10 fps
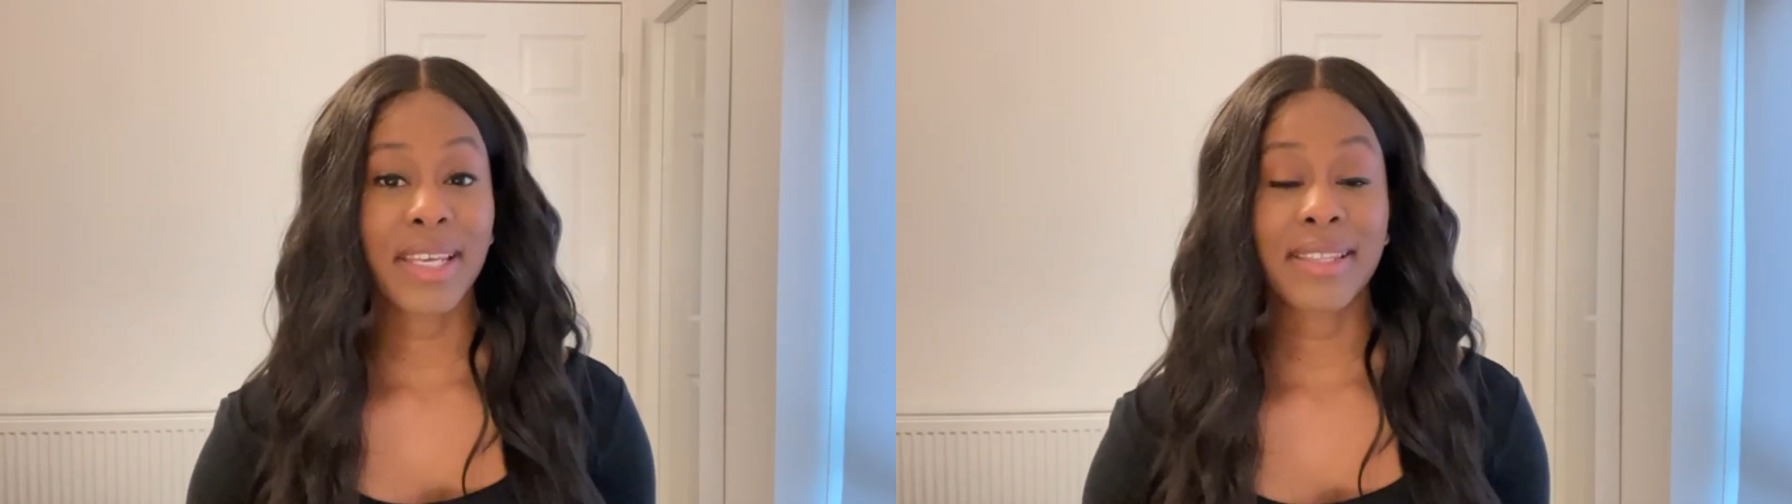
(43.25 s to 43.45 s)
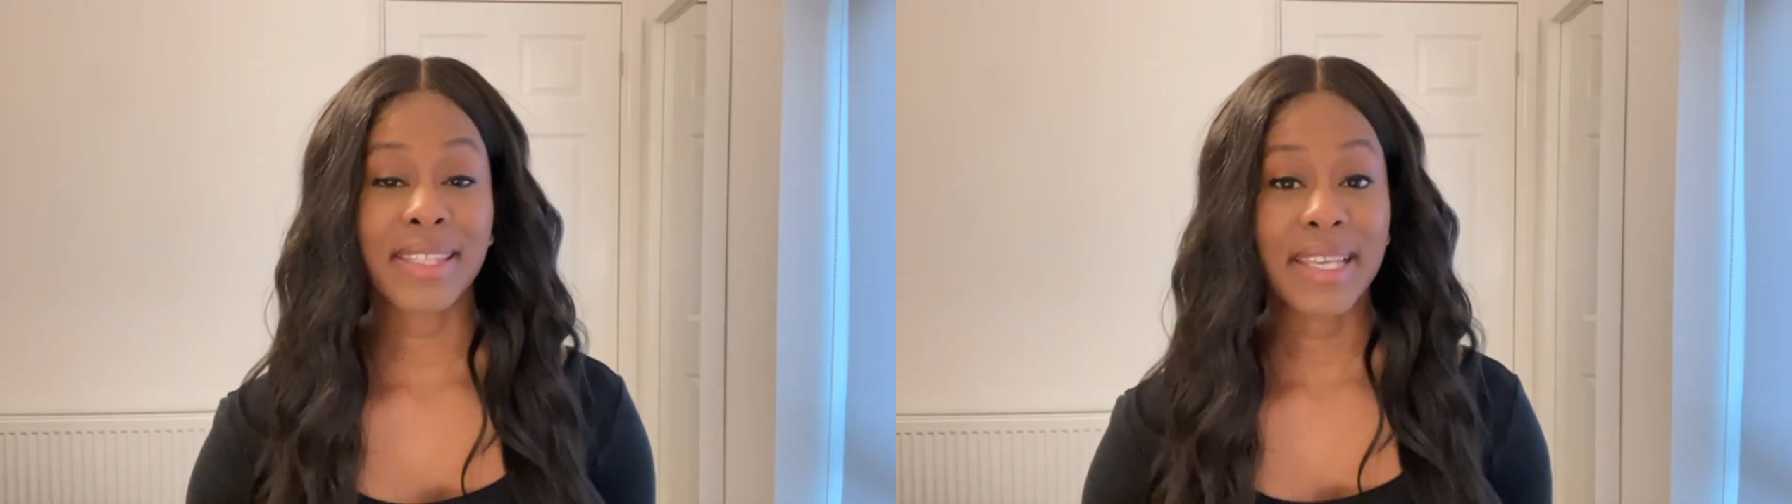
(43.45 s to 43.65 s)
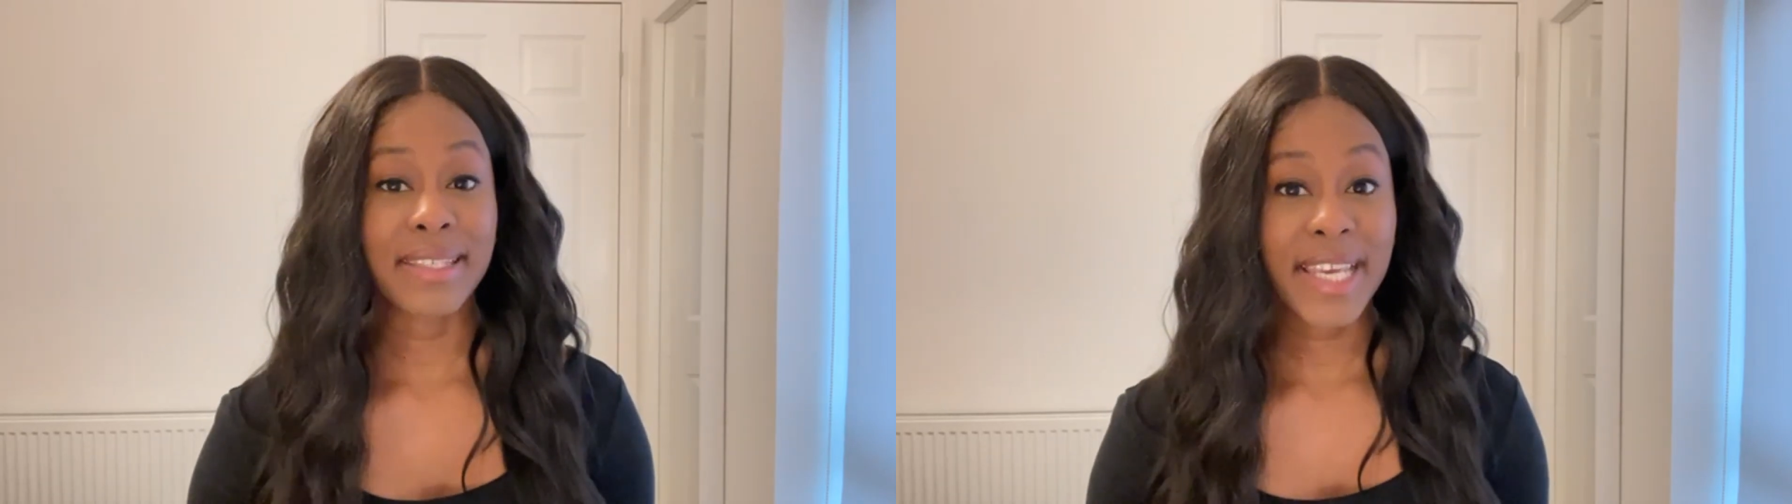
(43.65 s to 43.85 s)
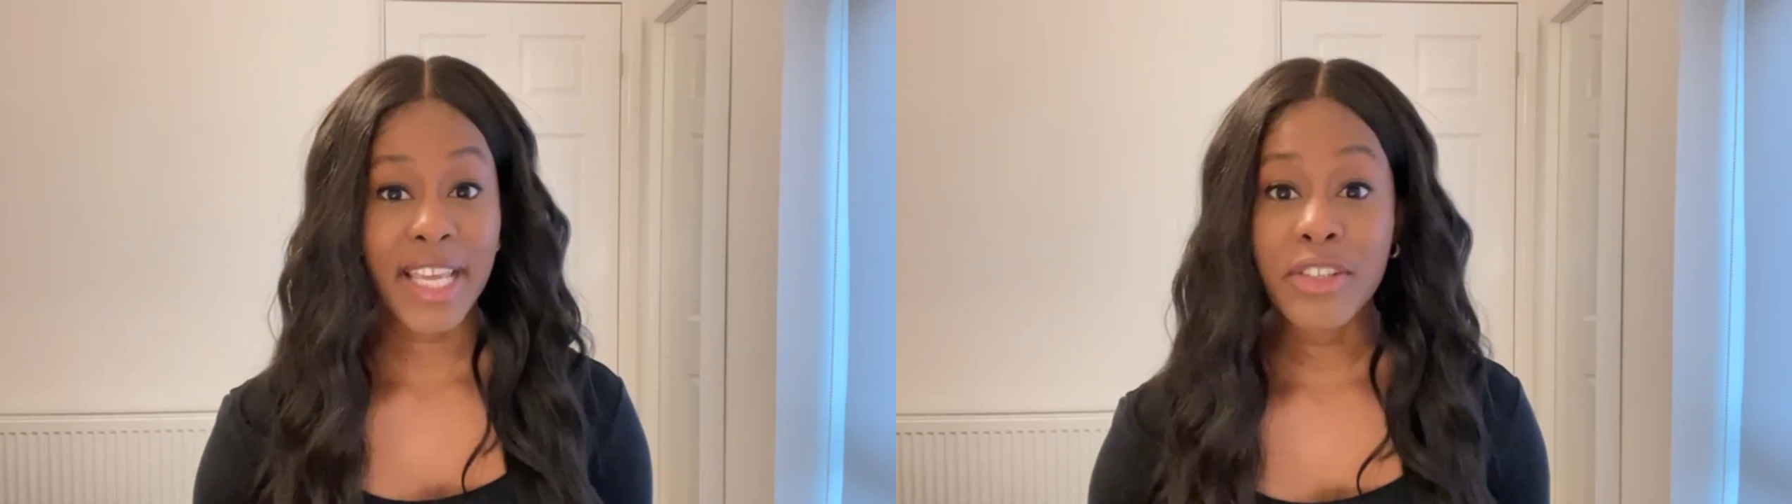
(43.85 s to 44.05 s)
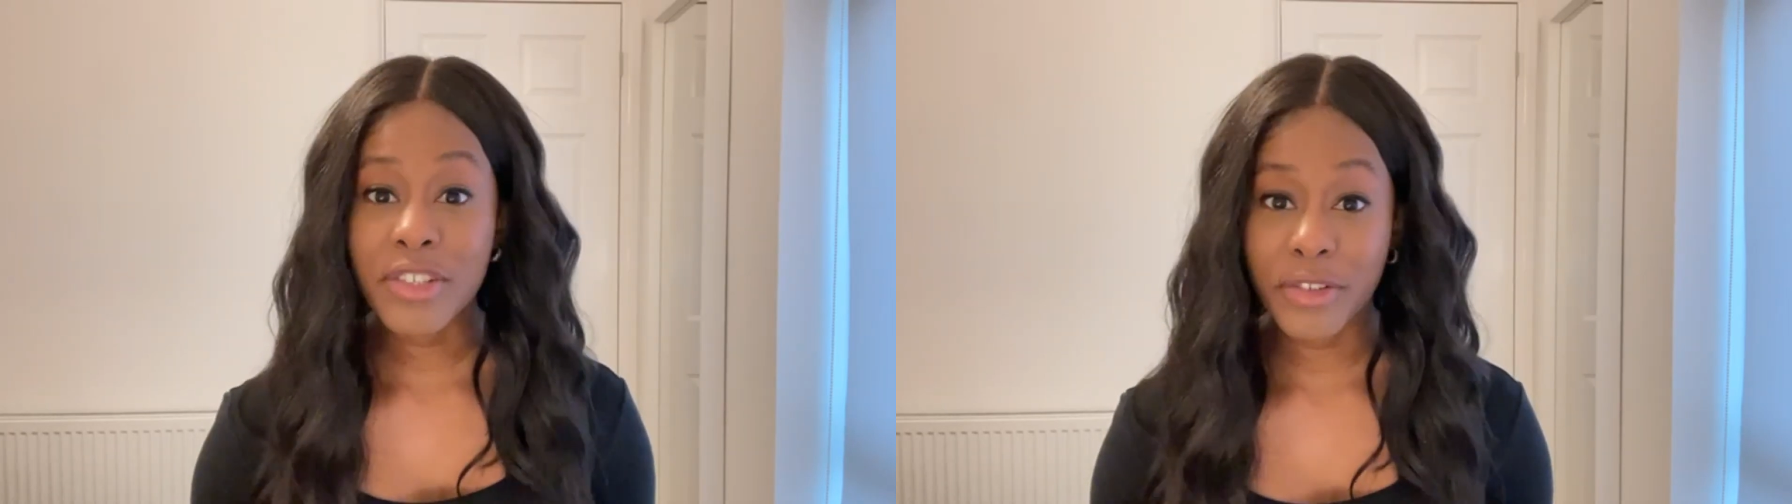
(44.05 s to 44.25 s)
it's
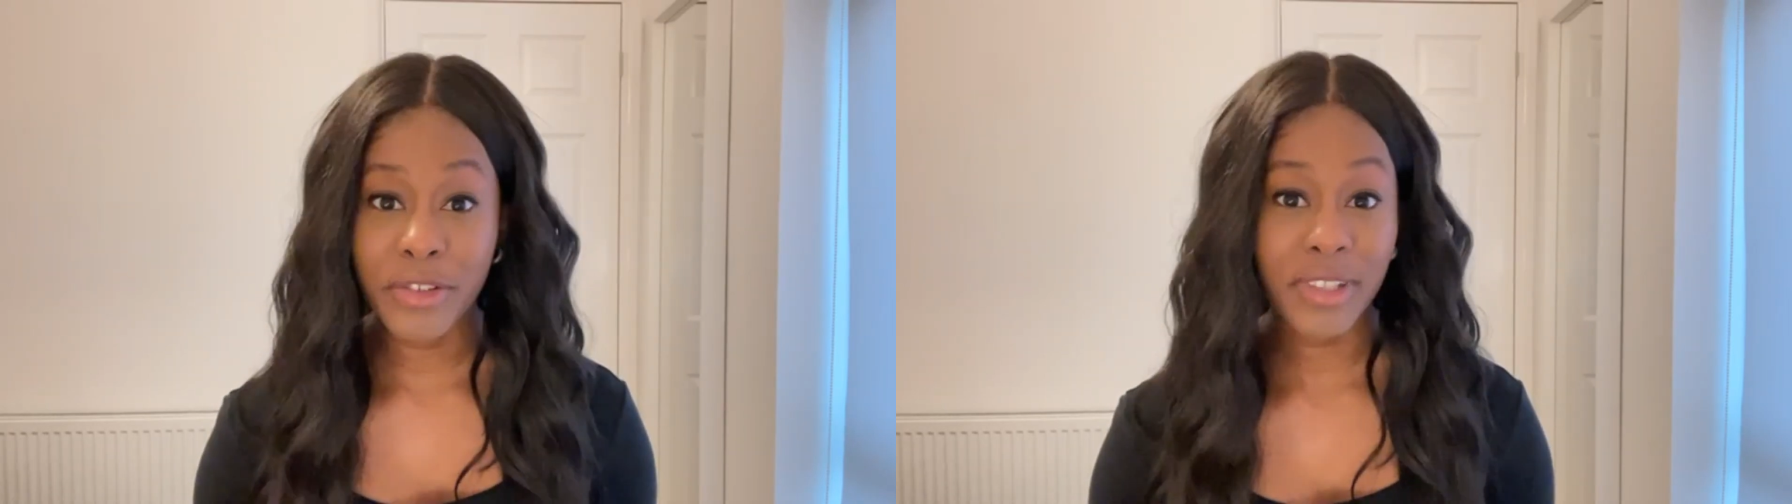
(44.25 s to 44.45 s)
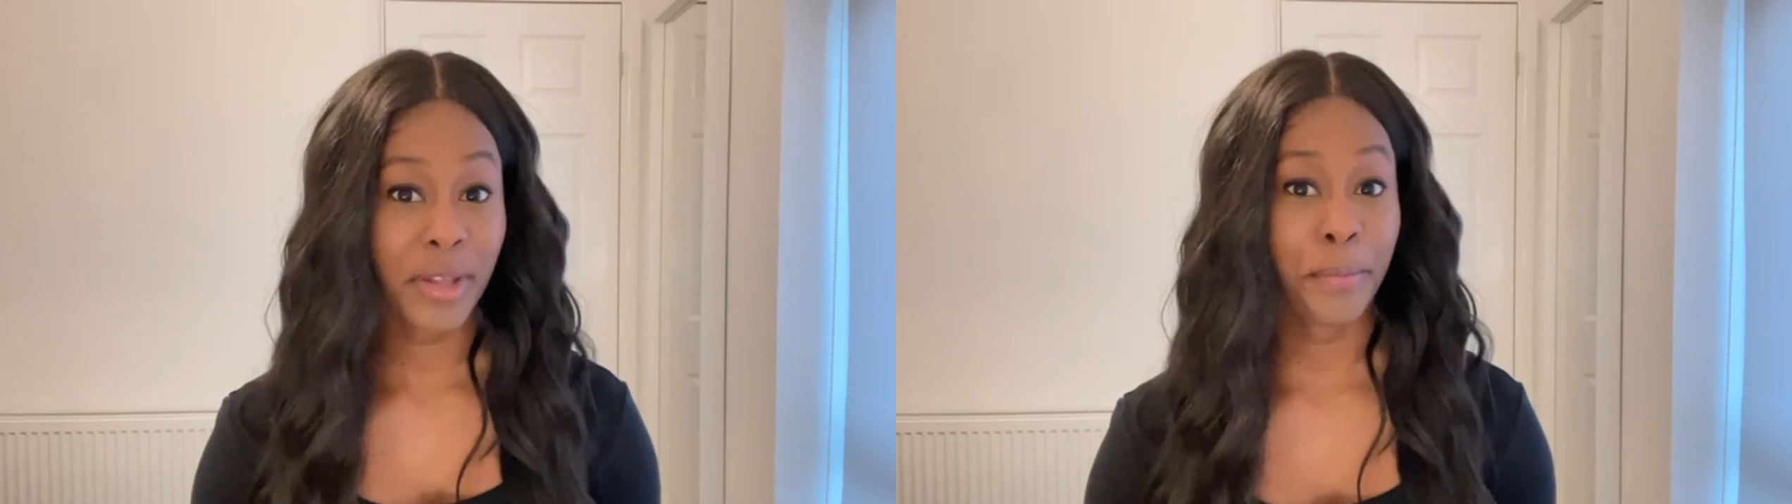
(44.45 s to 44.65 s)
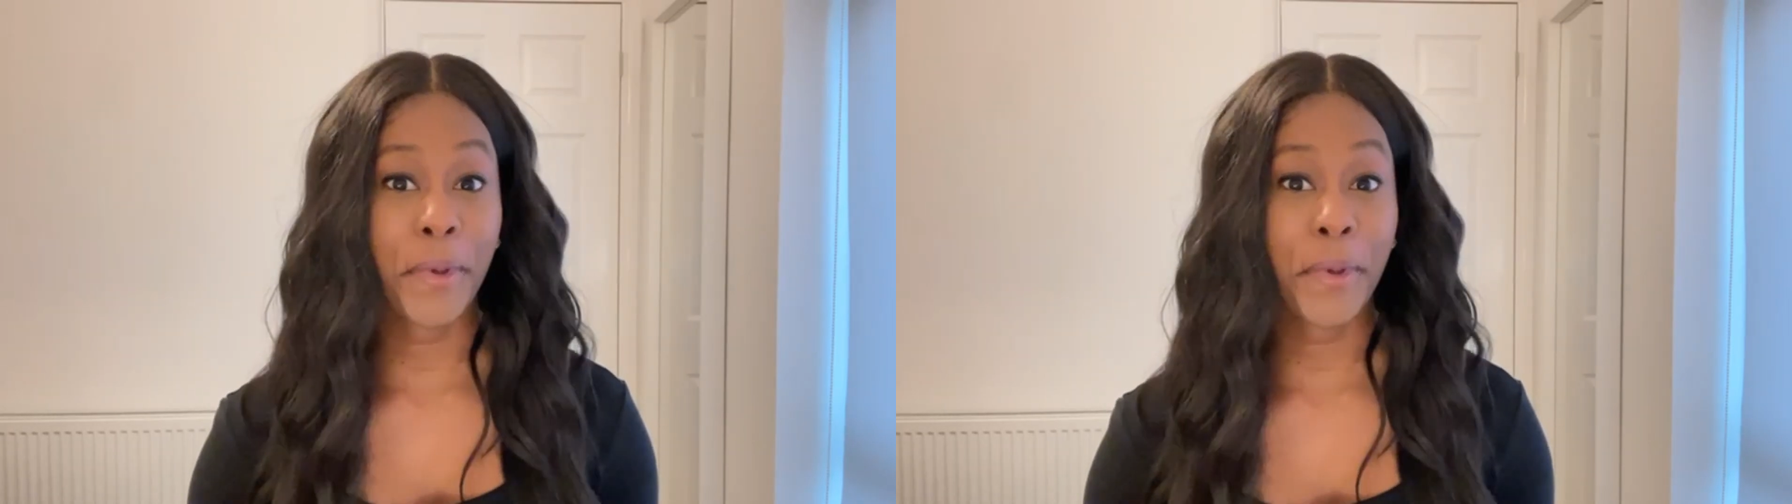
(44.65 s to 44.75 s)
intentional,